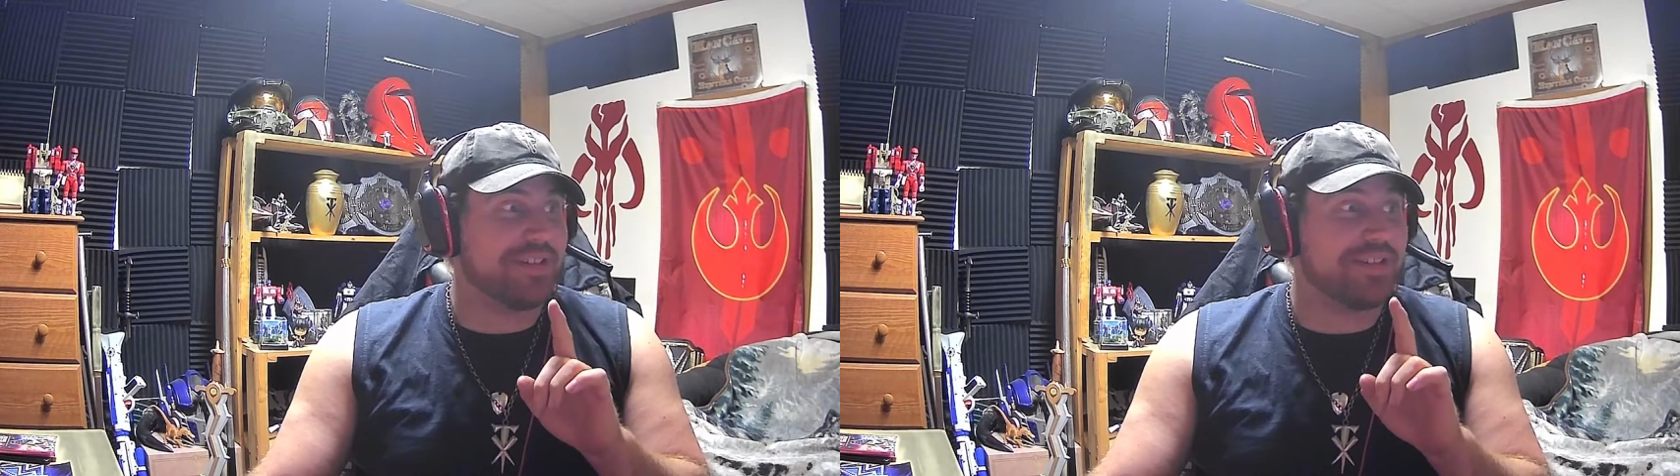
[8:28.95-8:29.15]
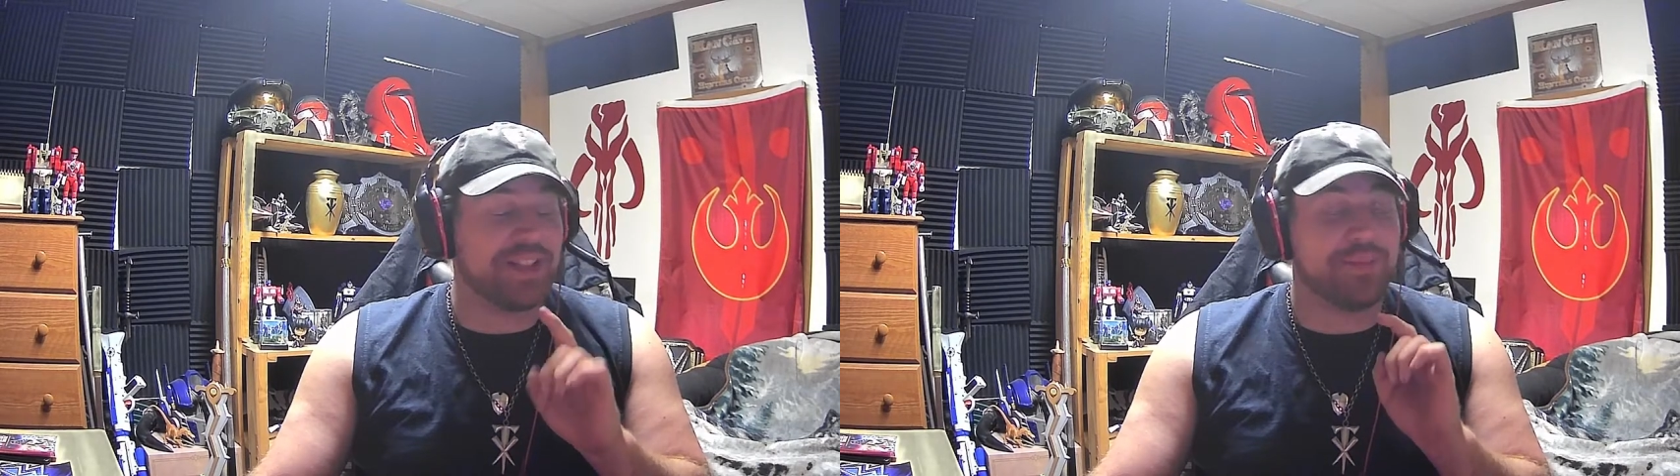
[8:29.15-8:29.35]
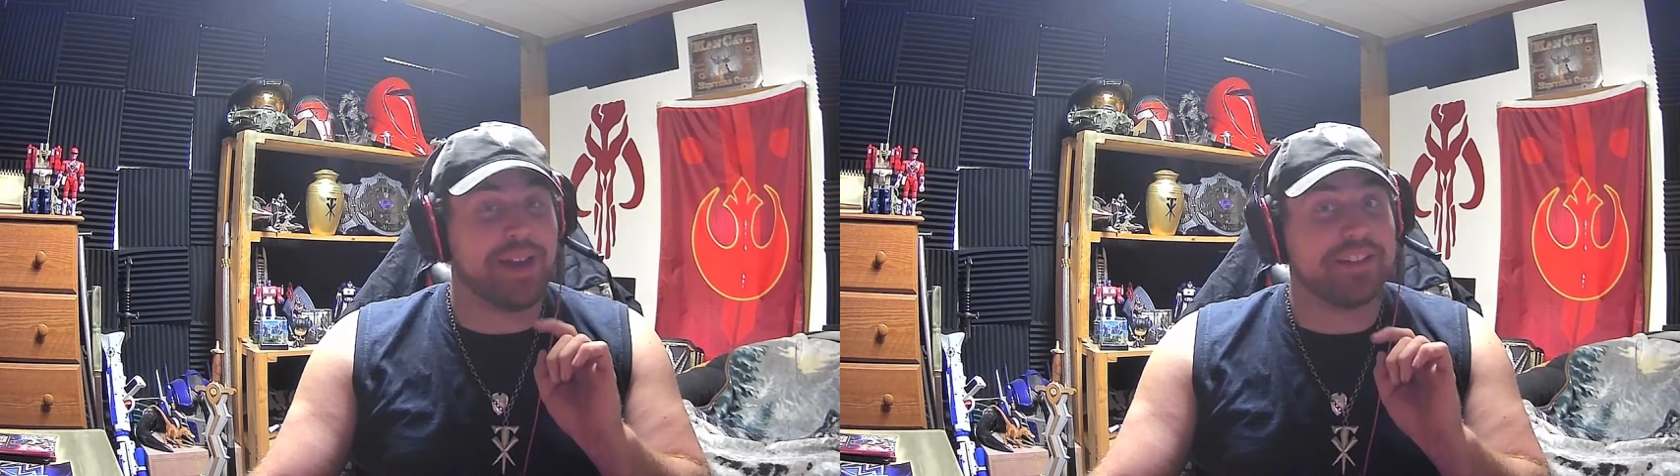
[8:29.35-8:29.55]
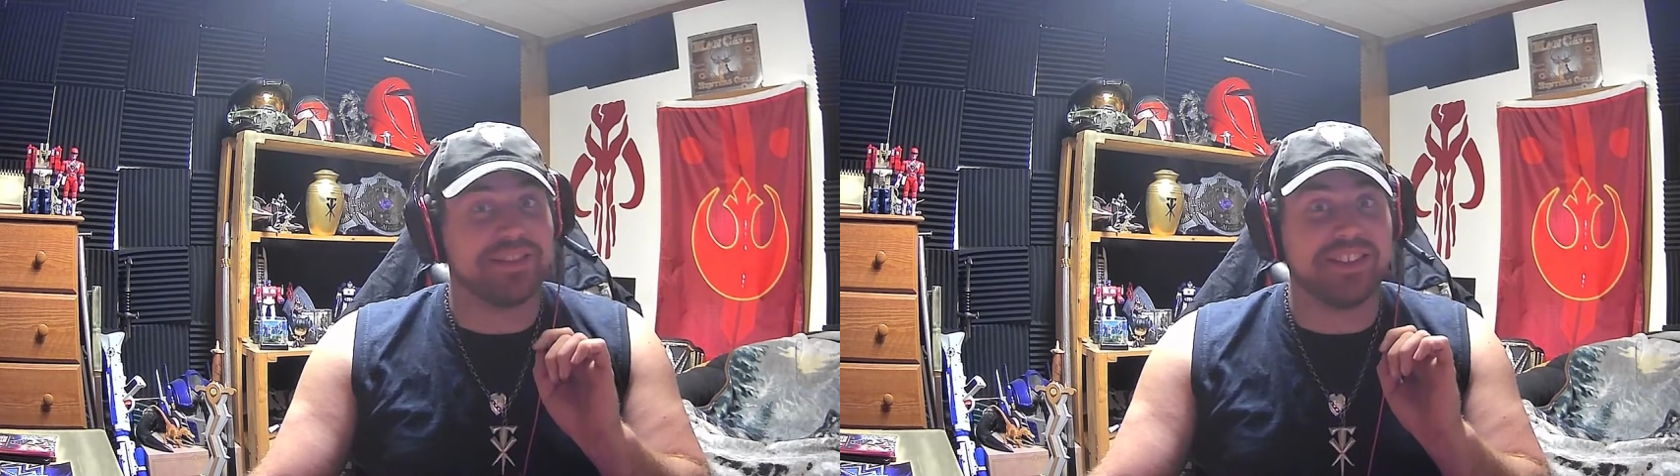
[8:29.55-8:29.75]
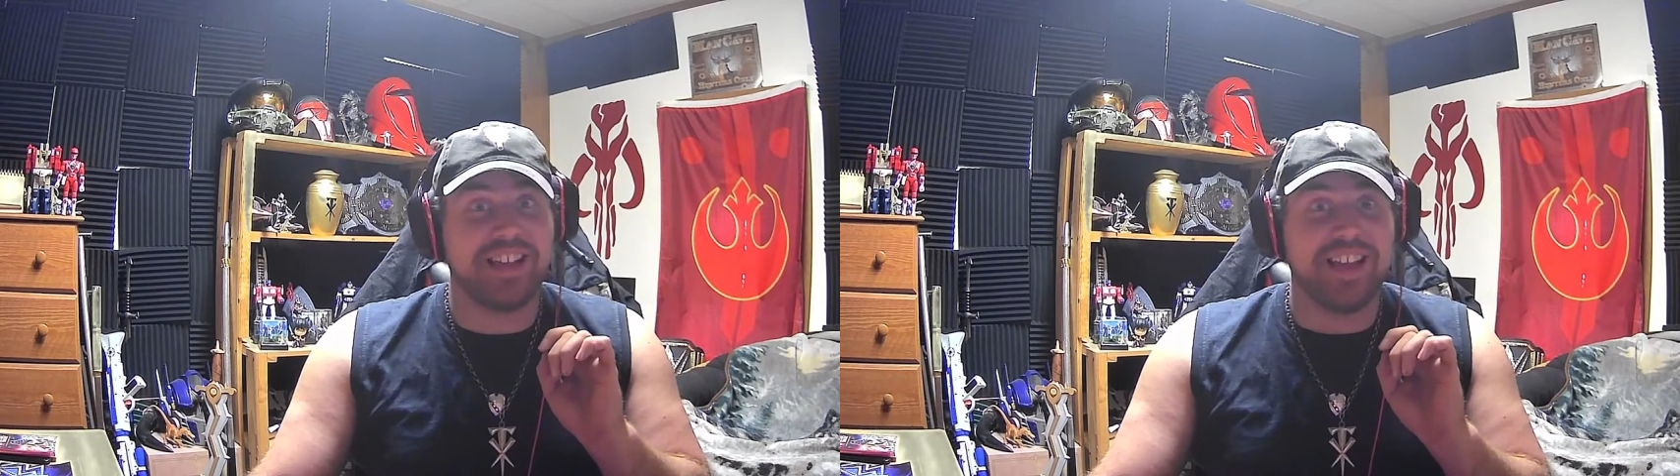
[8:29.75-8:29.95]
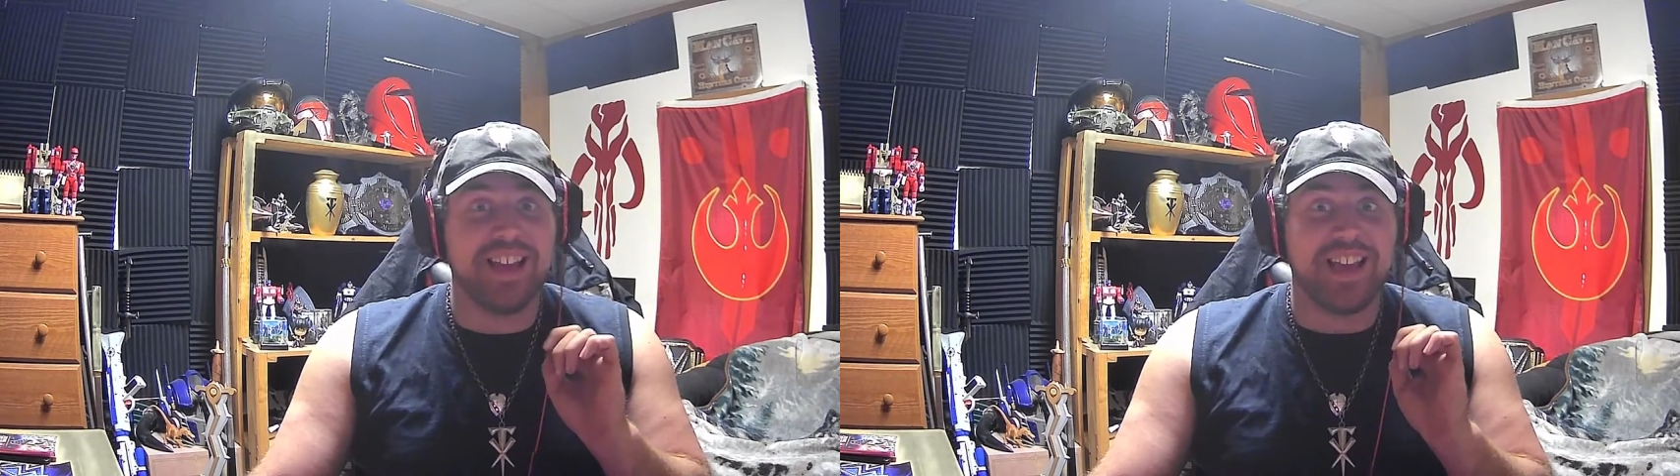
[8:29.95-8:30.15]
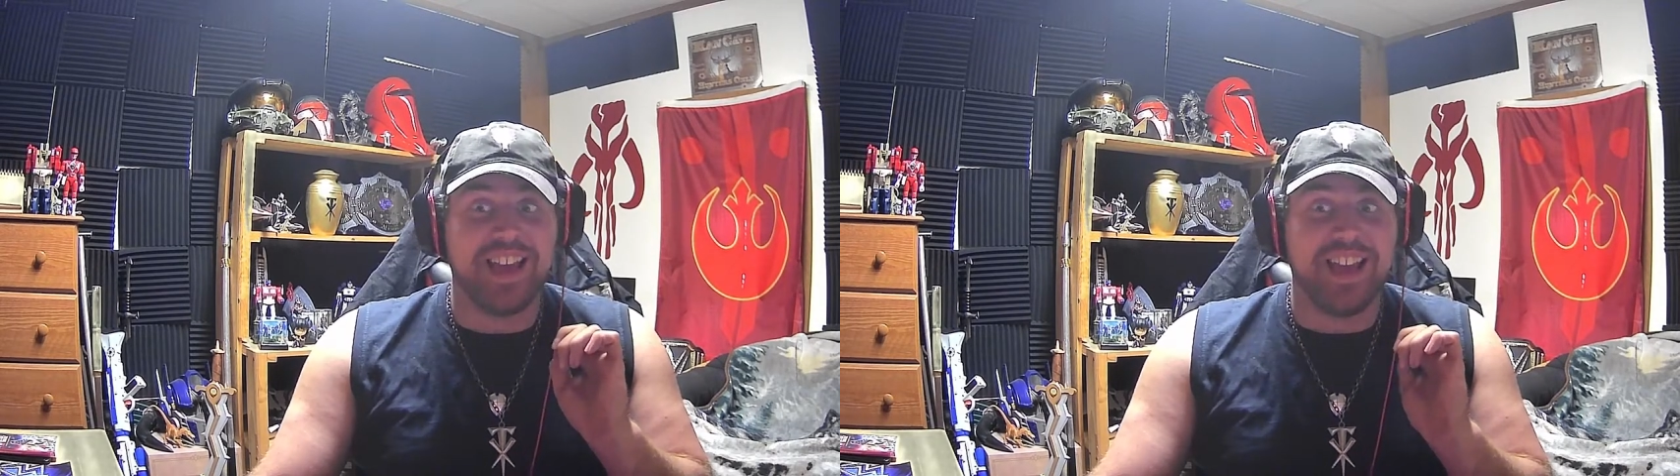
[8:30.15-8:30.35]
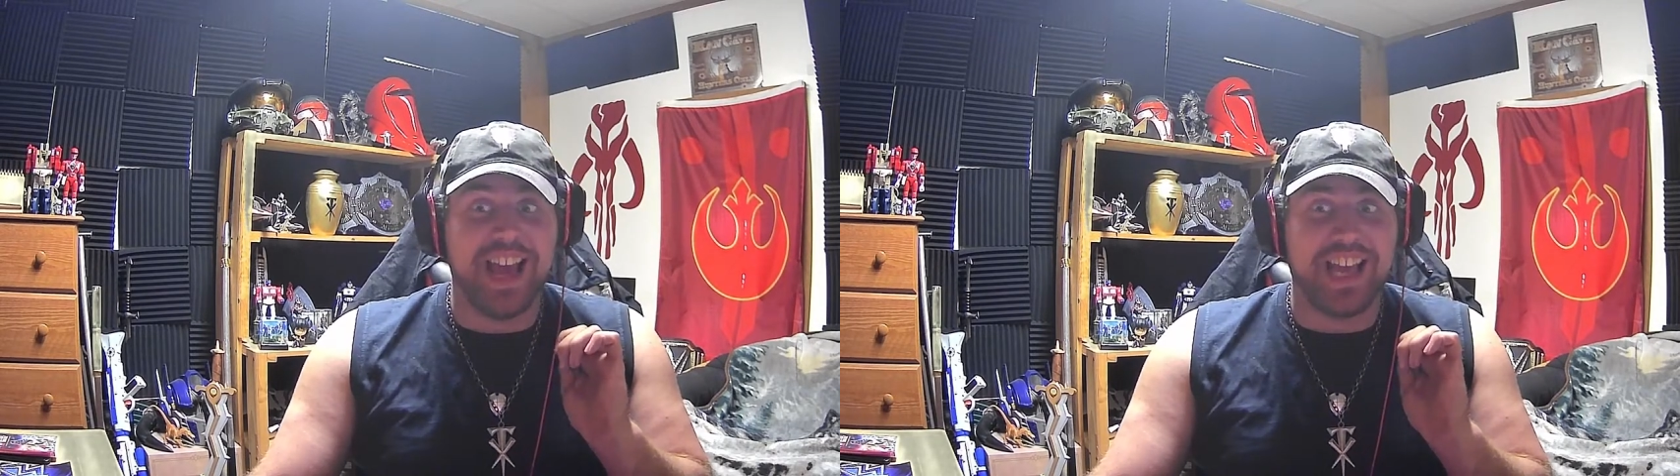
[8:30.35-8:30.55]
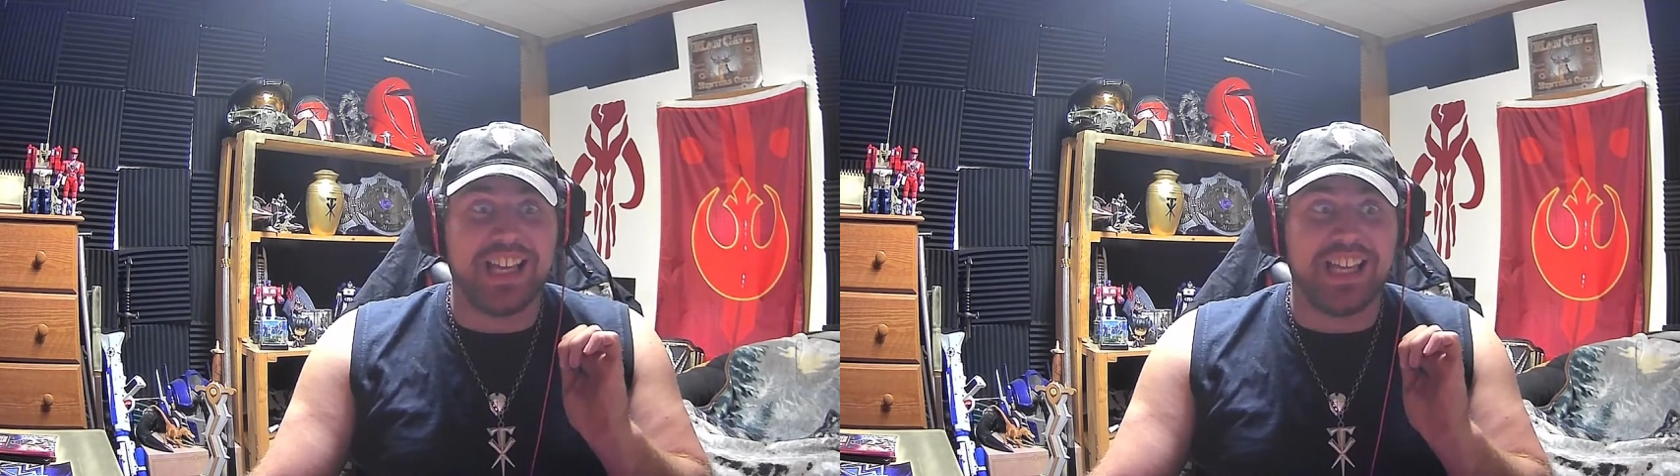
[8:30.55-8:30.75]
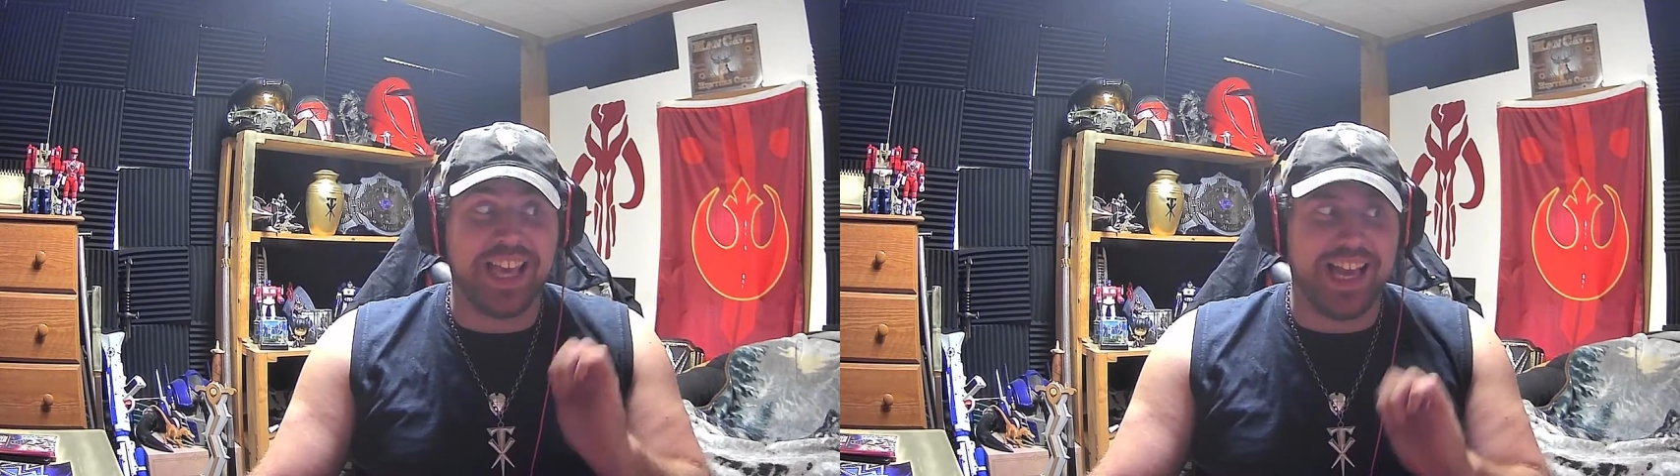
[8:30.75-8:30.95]
death battle
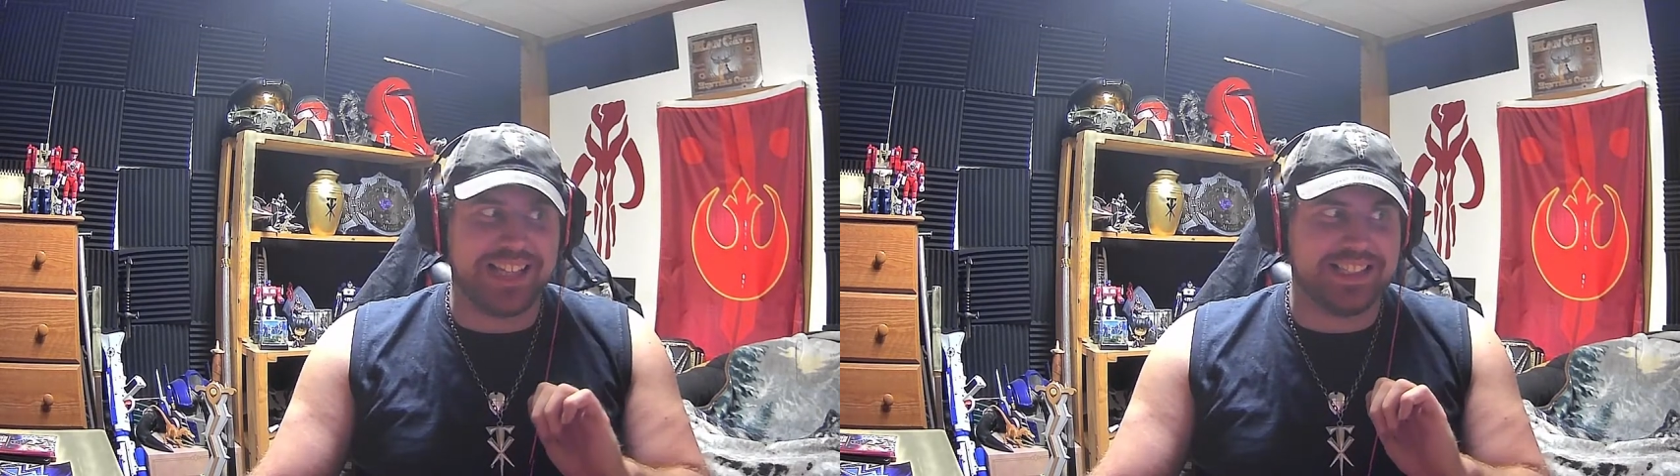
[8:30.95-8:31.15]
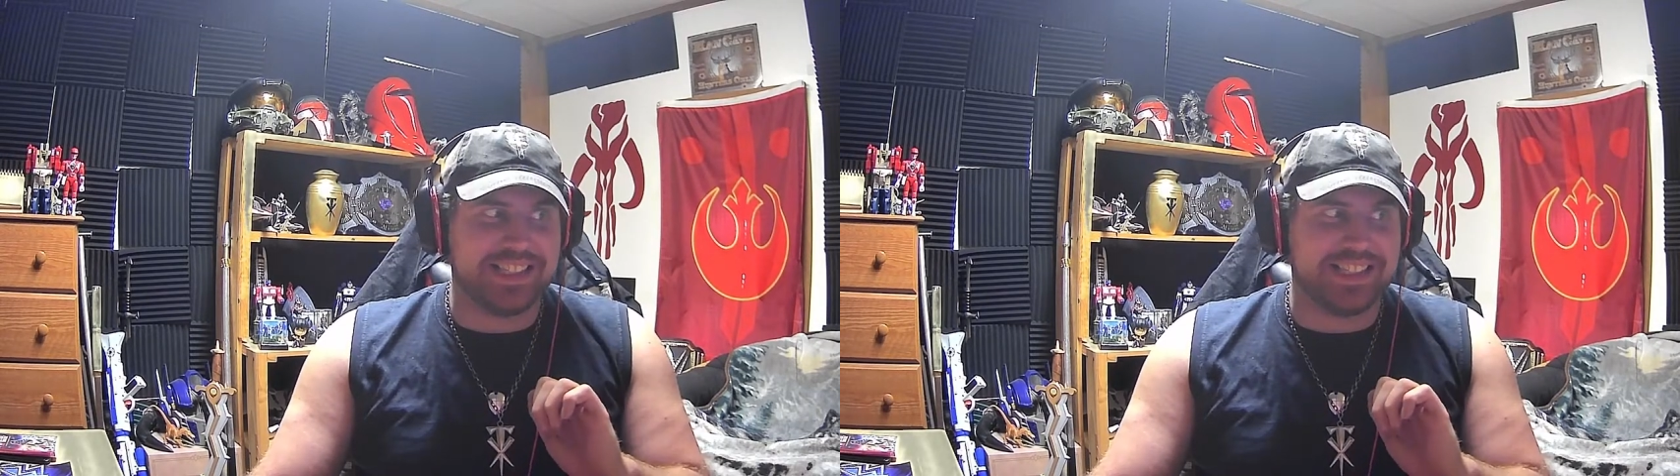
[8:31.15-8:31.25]
yet